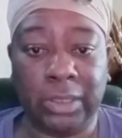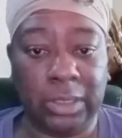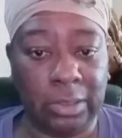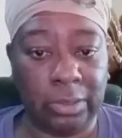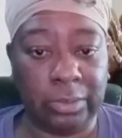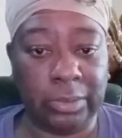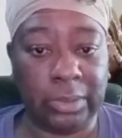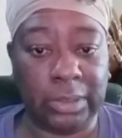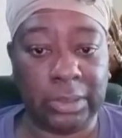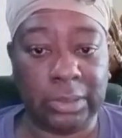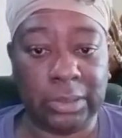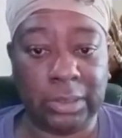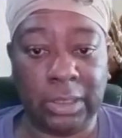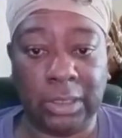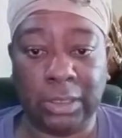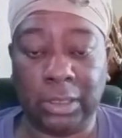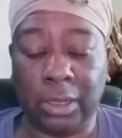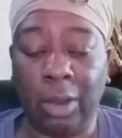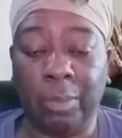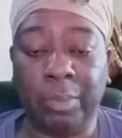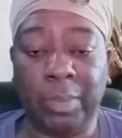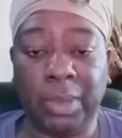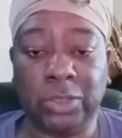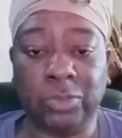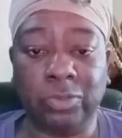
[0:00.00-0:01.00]
illness. It
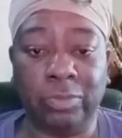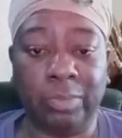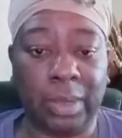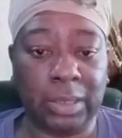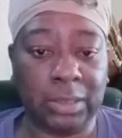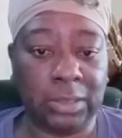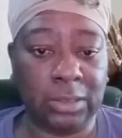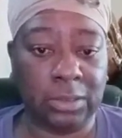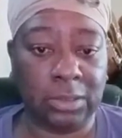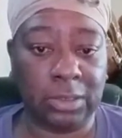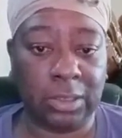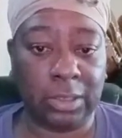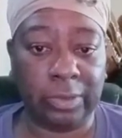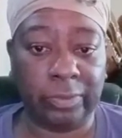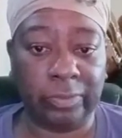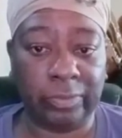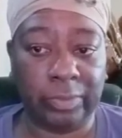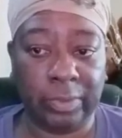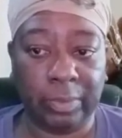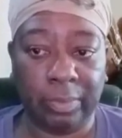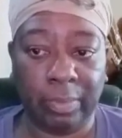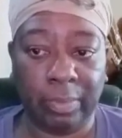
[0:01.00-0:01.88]
don't mix with my stuff.